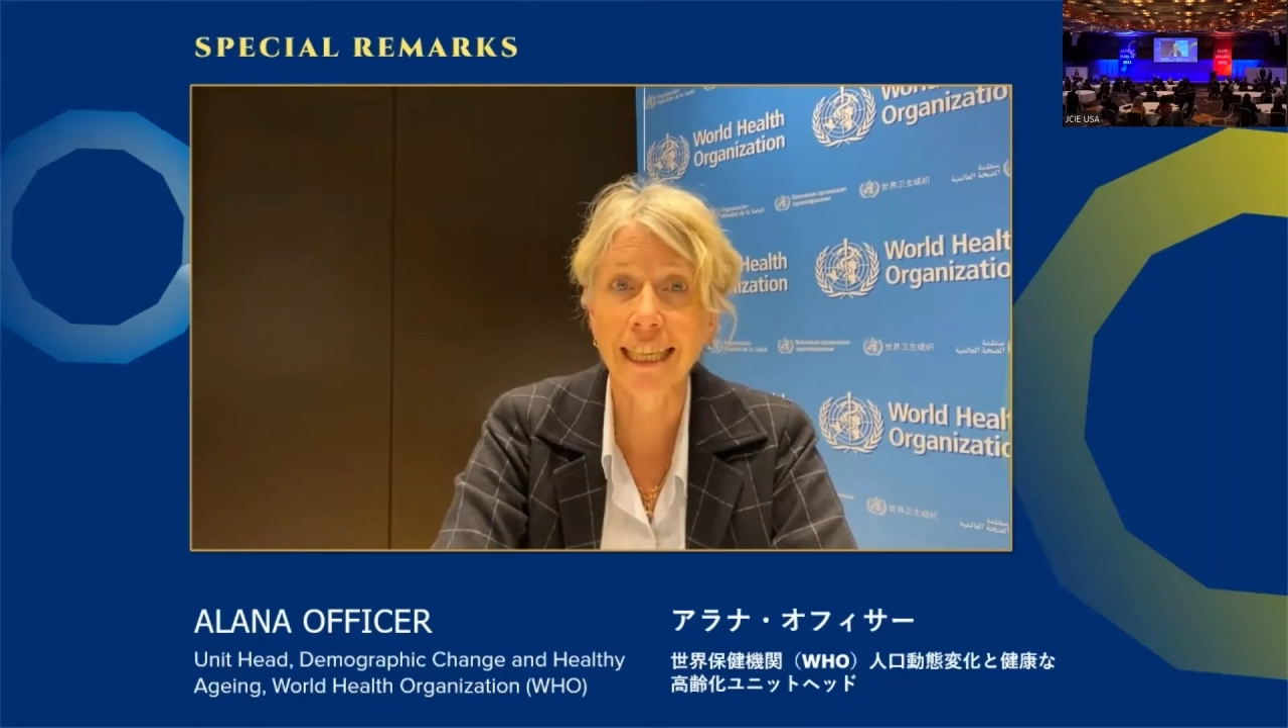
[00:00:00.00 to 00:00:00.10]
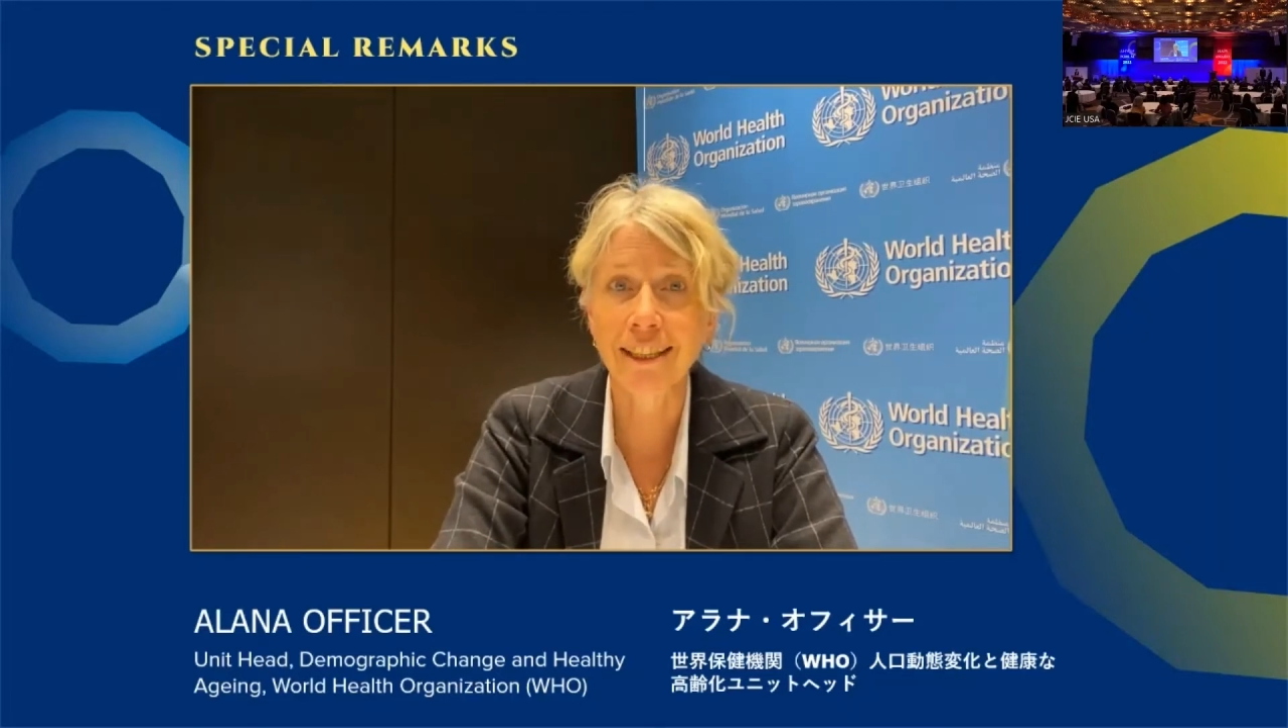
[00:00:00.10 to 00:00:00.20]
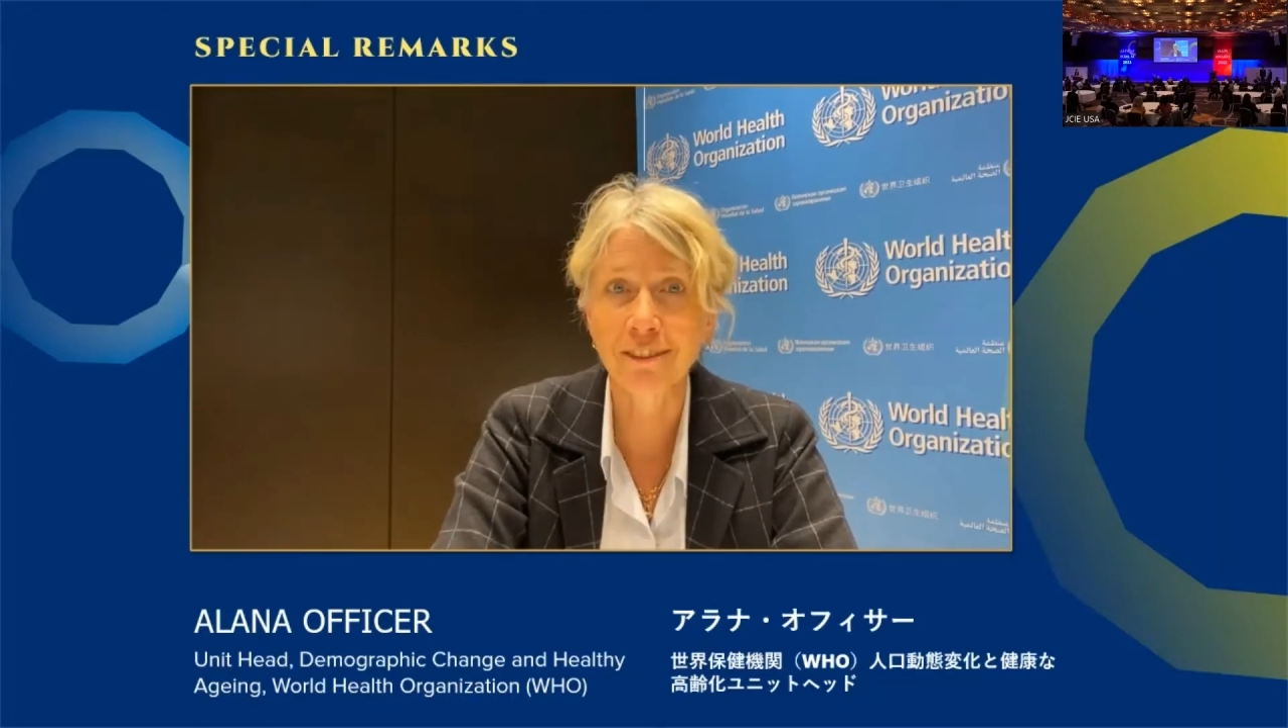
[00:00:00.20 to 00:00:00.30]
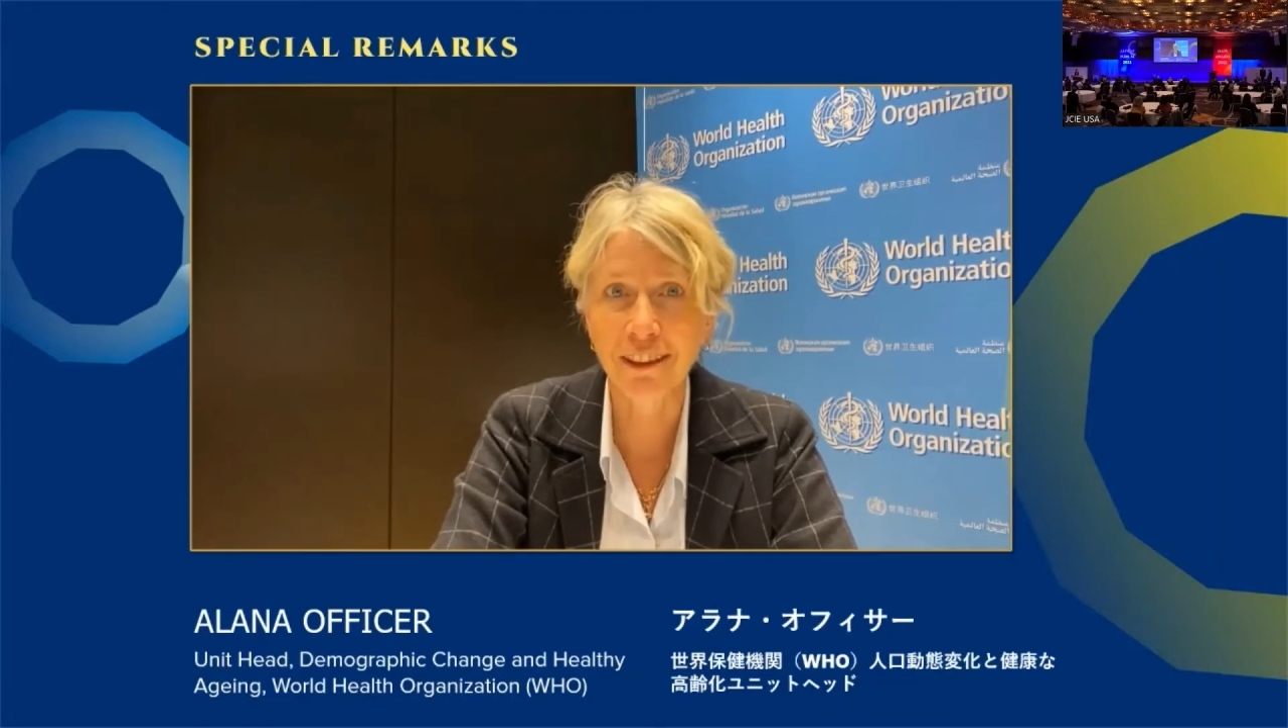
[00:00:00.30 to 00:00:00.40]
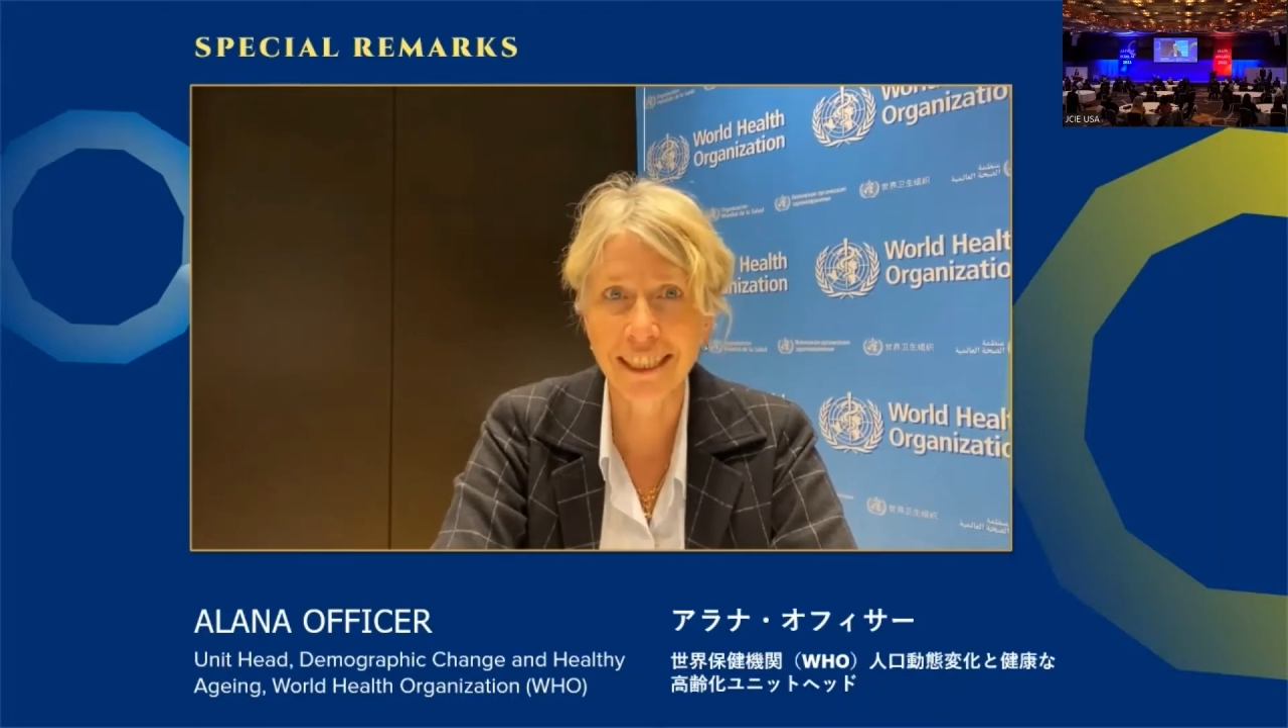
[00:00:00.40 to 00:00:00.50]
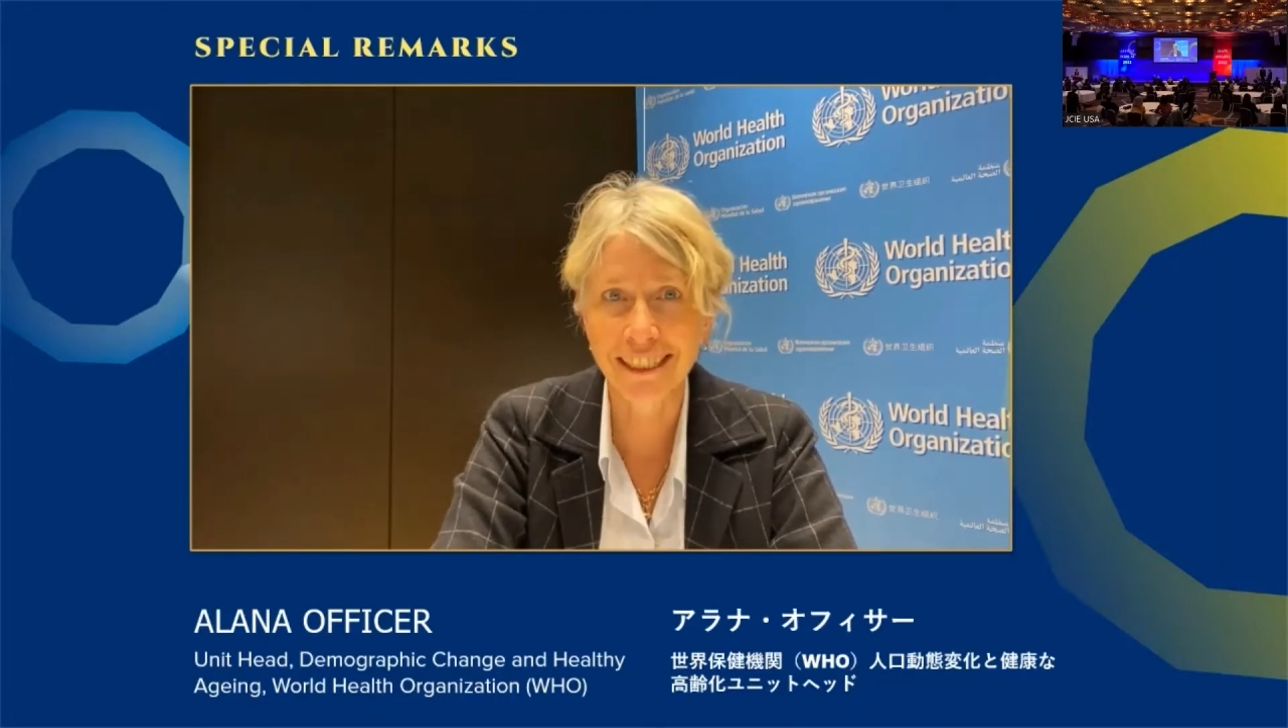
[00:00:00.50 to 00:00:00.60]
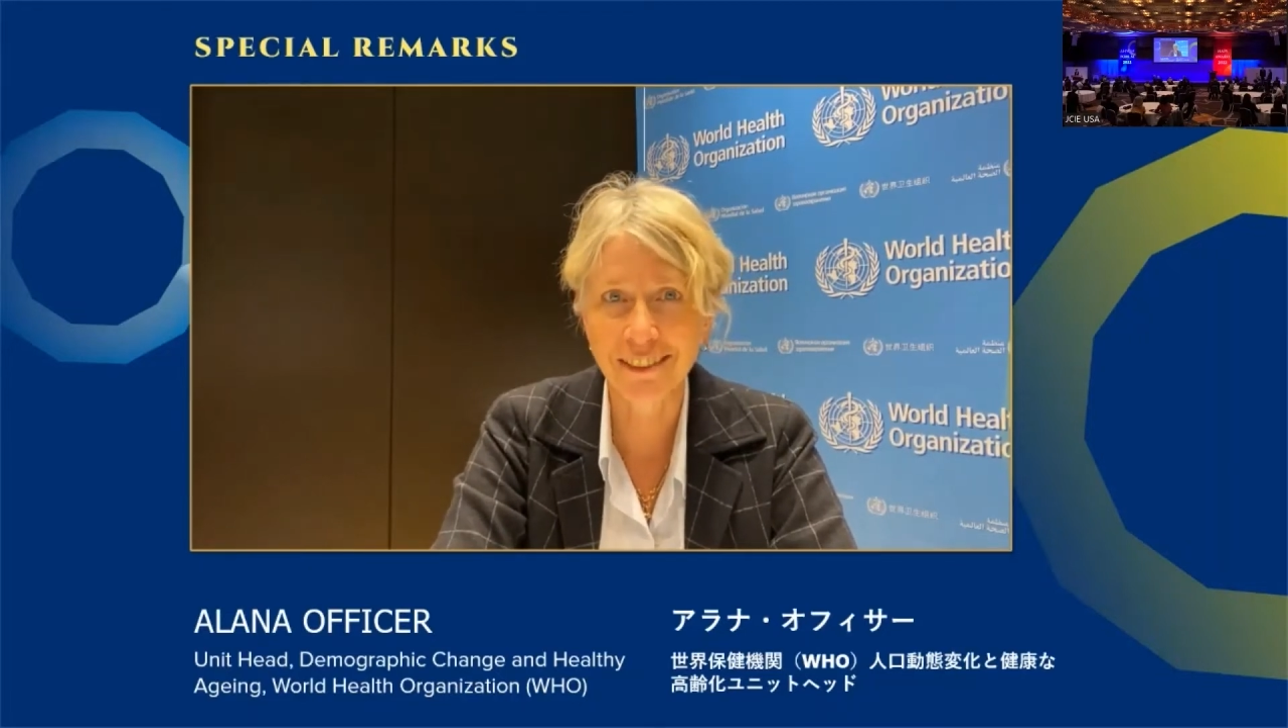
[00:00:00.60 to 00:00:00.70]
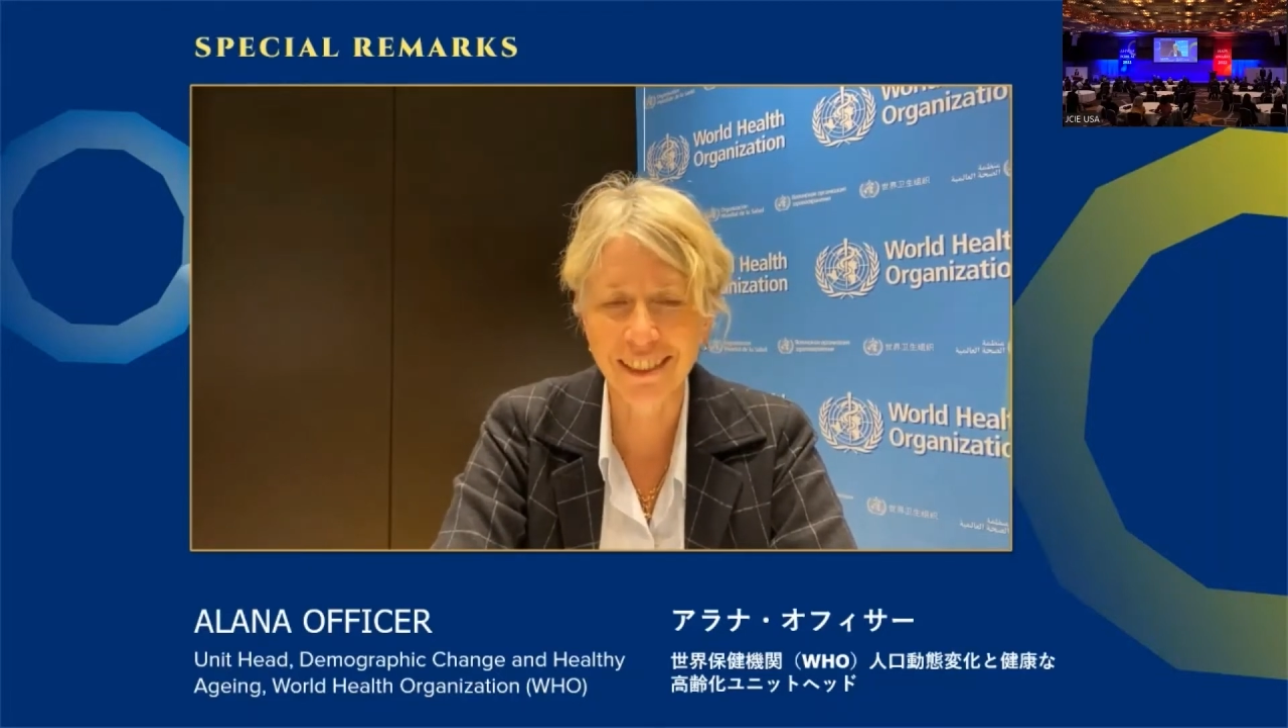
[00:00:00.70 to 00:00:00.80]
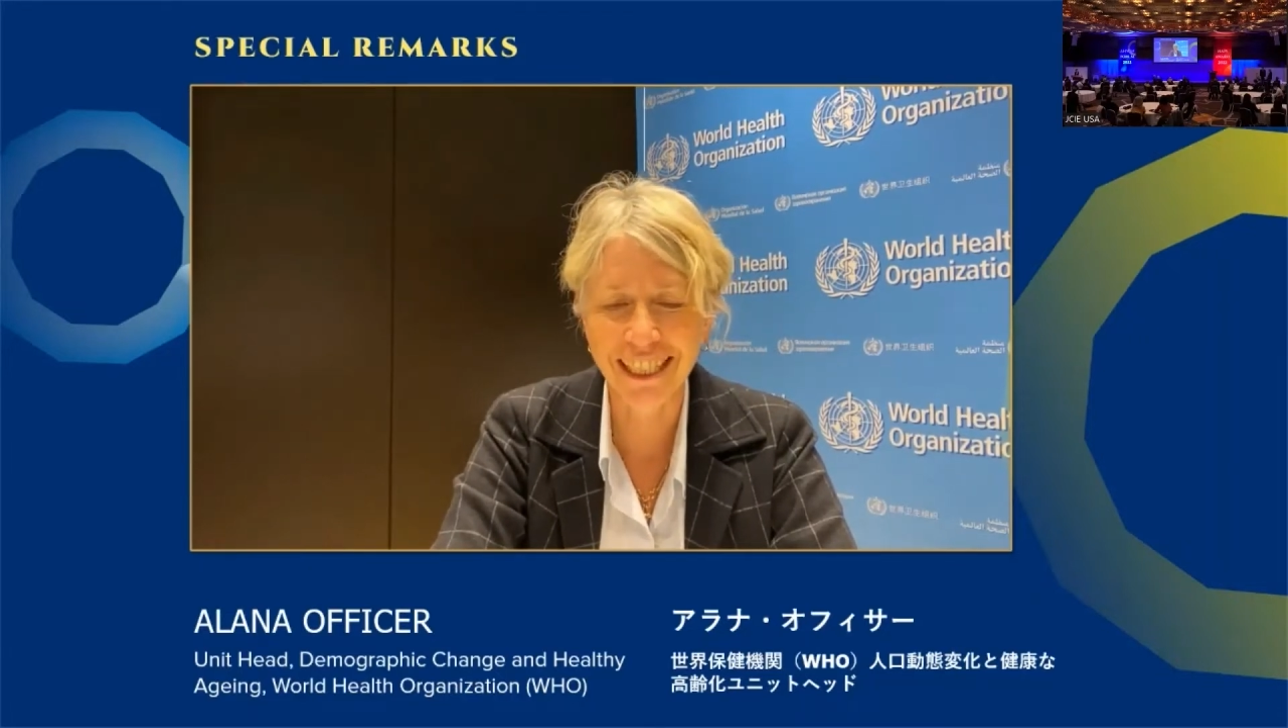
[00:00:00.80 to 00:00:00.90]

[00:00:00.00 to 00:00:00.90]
innovative